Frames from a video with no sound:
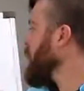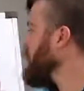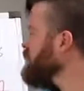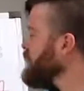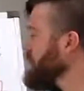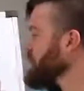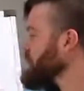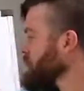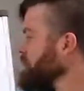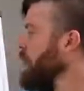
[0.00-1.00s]
all of
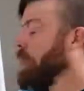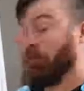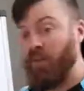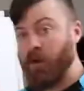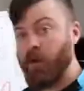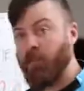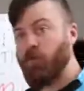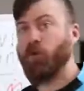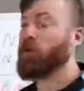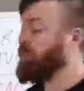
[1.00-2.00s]
these are very
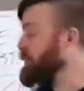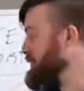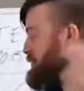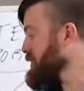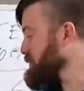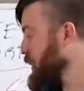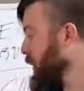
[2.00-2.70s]
proven business